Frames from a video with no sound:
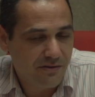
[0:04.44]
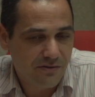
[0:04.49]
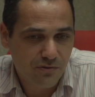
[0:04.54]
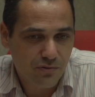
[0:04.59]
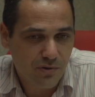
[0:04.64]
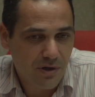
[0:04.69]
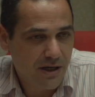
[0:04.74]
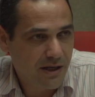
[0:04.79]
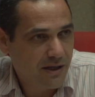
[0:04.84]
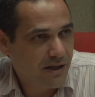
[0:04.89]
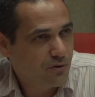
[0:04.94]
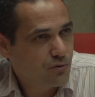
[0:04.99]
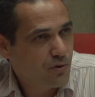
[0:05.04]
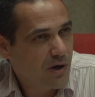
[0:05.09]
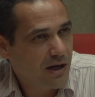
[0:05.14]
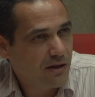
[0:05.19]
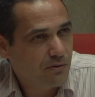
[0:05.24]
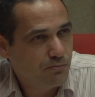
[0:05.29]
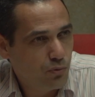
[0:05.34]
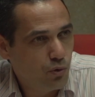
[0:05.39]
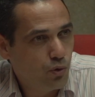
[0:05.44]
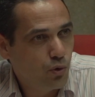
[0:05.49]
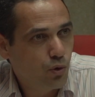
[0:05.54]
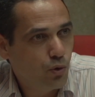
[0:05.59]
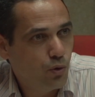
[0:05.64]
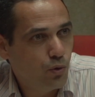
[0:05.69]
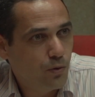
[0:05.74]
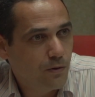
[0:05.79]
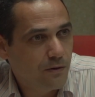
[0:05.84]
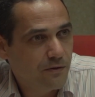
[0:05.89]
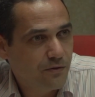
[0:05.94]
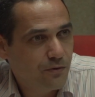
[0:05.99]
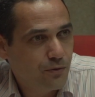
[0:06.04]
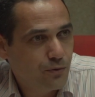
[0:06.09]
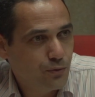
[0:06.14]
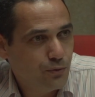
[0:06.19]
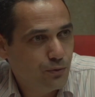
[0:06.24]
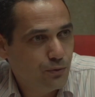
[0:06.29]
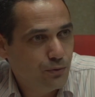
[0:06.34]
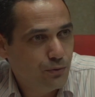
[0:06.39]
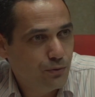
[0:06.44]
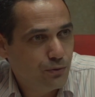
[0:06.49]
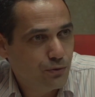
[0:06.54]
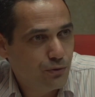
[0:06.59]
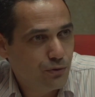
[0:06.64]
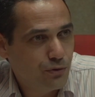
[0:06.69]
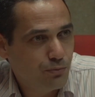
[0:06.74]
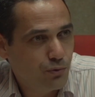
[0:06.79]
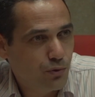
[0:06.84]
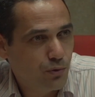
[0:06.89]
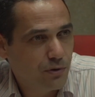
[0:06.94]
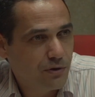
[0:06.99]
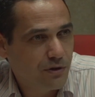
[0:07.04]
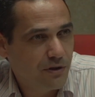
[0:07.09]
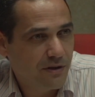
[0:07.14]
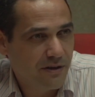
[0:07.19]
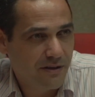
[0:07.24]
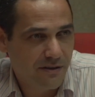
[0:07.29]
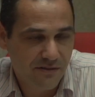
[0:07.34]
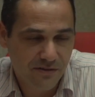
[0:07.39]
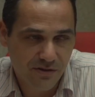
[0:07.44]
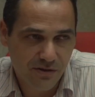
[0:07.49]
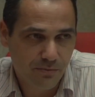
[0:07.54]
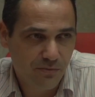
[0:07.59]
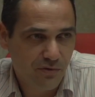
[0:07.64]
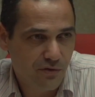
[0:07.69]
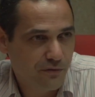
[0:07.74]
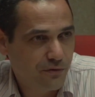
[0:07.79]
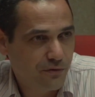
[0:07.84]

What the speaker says: is try and attract more calls to Gibraltar in terms